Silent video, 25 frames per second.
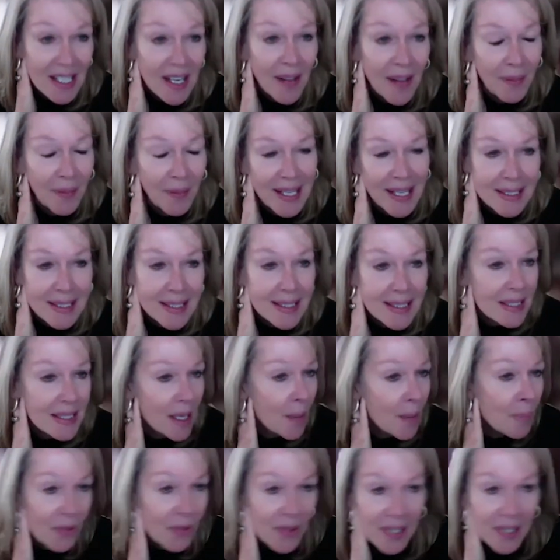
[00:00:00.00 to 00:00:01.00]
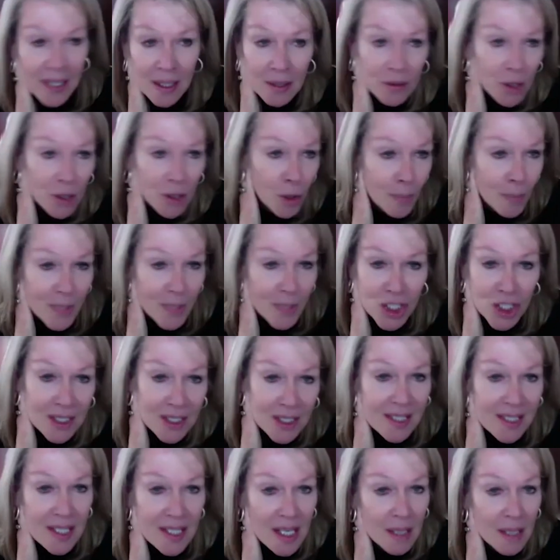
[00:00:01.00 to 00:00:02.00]
They had yep. something in their mission
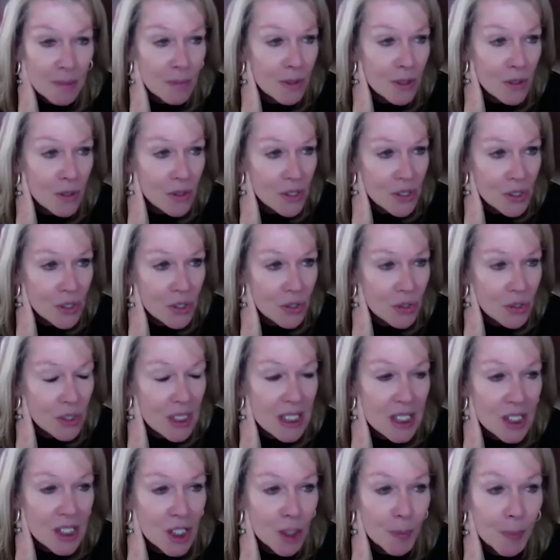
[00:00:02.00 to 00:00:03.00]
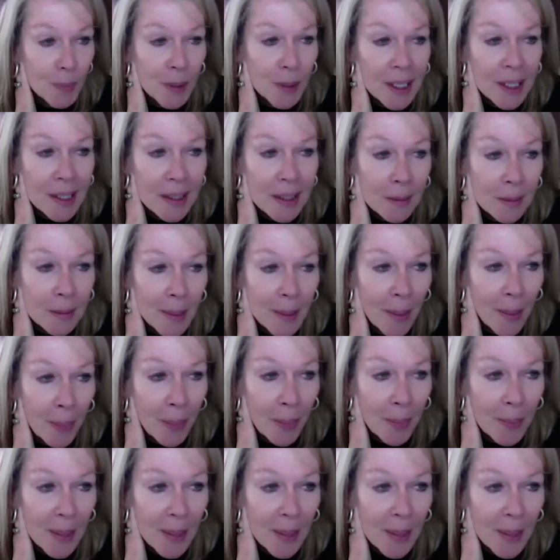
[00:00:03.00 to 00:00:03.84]
statement or their strategic plan about,